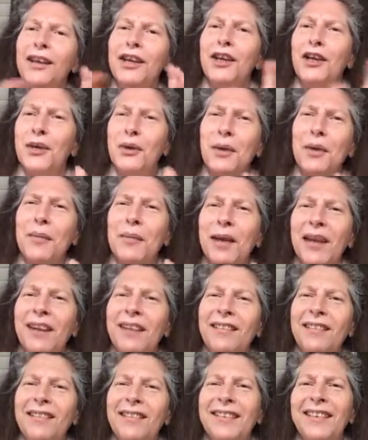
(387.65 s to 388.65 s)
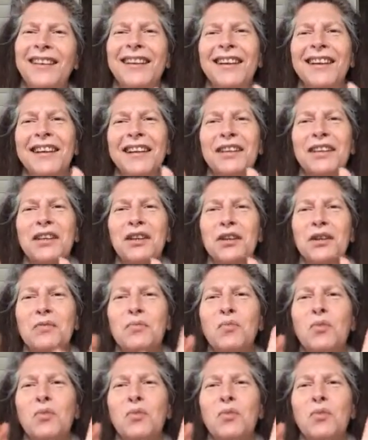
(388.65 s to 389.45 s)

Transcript: You know what I mean? So it's